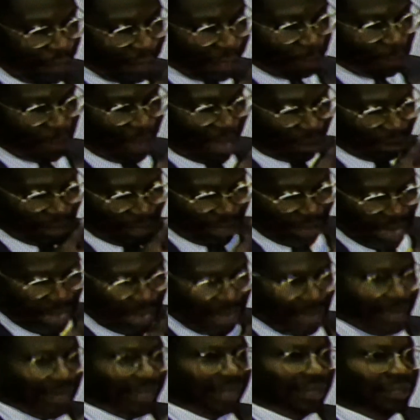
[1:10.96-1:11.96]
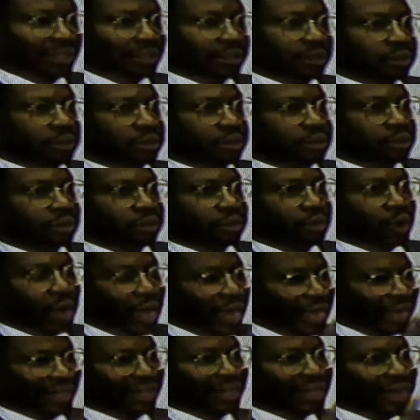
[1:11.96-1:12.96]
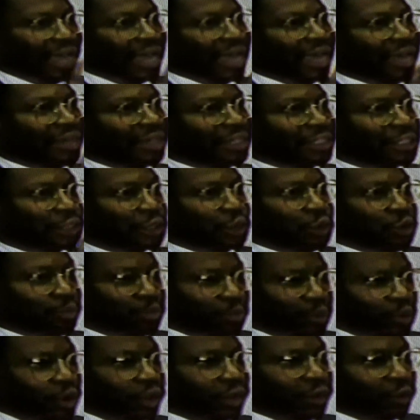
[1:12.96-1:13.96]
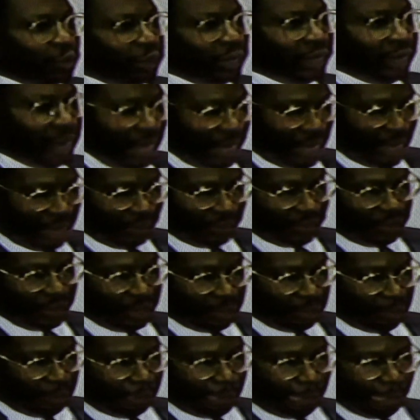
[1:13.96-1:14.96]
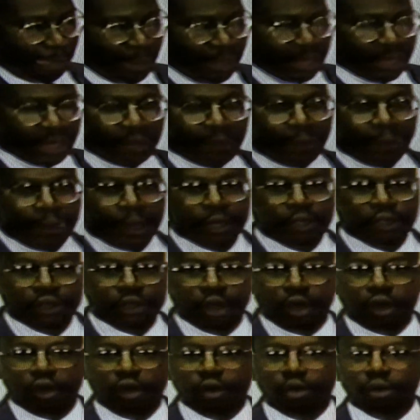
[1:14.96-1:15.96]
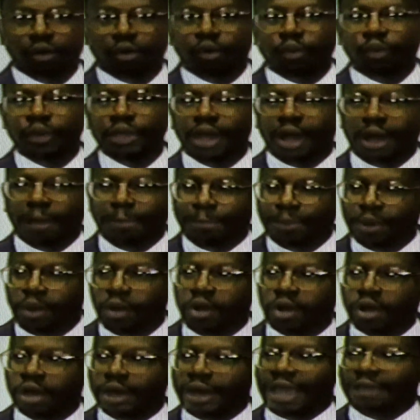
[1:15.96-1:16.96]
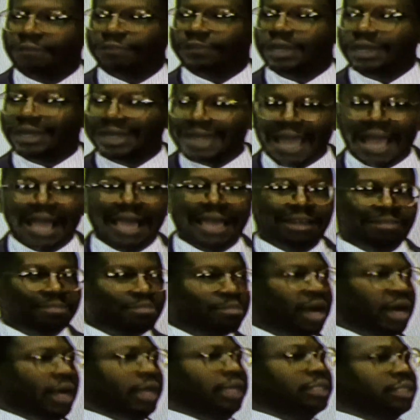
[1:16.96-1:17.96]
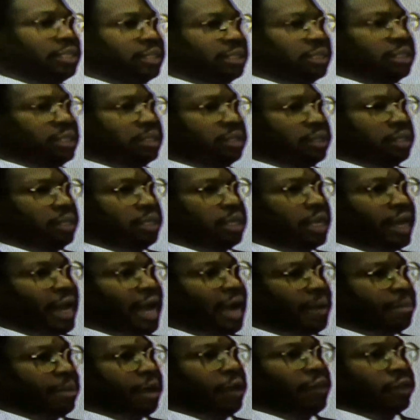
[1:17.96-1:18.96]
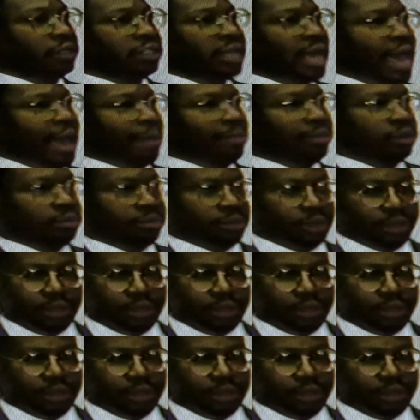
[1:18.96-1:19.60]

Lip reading: about 9, why 9 is so important when it adds up. You know, we are born after 9 months in our mother's abdomen.